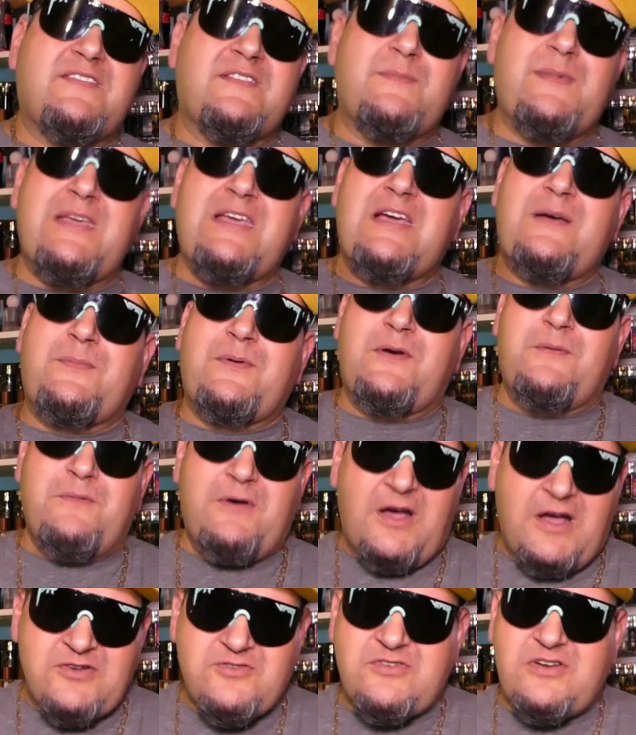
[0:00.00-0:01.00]
to make up a
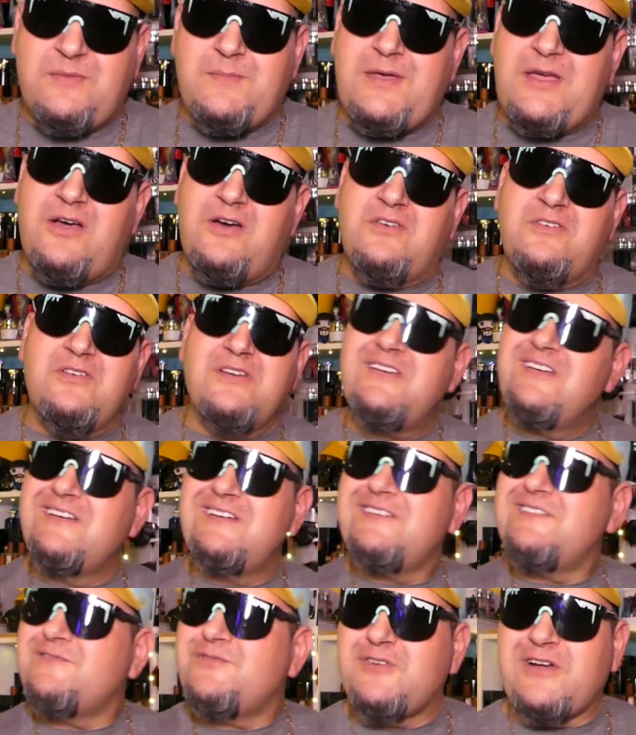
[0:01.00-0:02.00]
100 ml
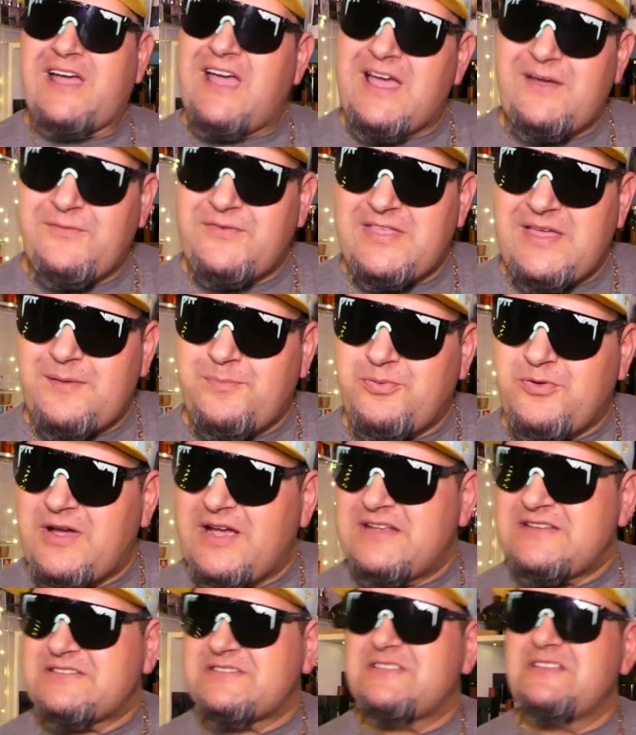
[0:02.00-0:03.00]
for half of that
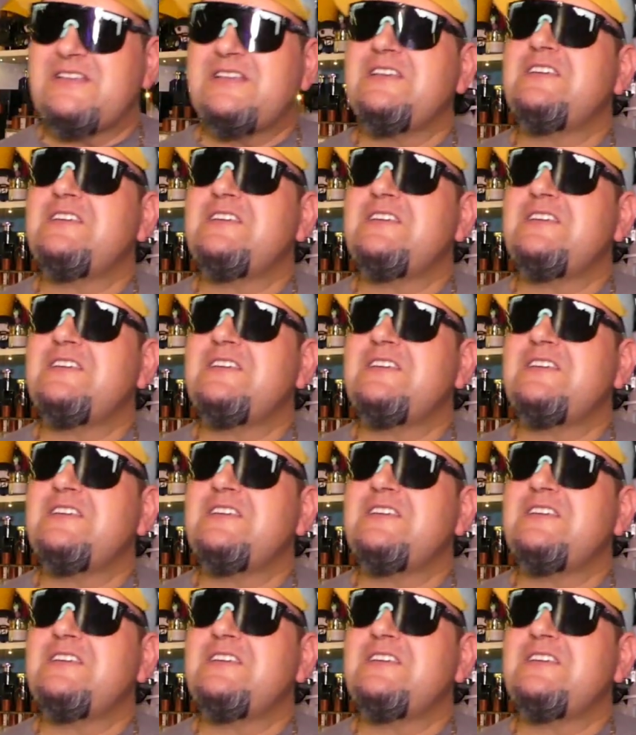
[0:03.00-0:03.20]
price.